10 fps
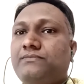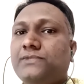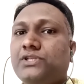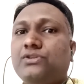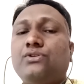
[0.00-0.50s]

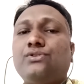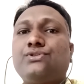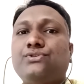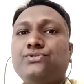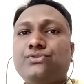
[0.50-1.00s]
You can also
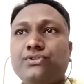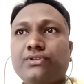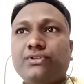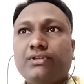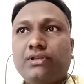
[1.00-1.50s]
use
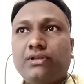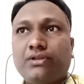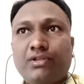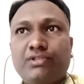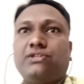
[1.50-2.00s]

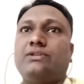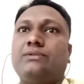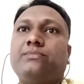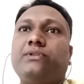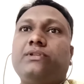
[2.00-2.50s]
corn syrup.
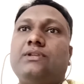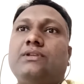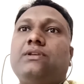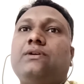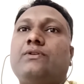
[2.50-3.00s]

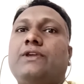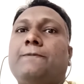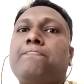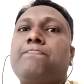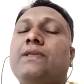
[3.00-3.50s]
Okay,
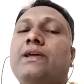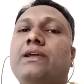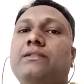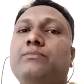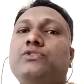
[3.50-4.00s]

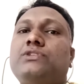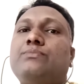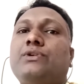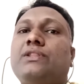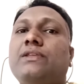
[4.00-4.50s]
and the most
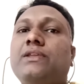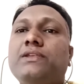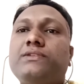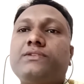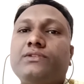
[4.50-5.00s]
important thing
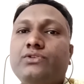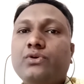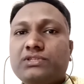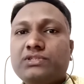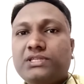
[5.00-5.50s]
is
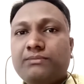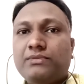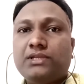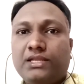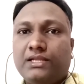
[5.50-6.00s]
don't steam
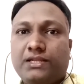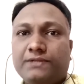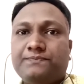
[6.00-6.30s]
inhalate.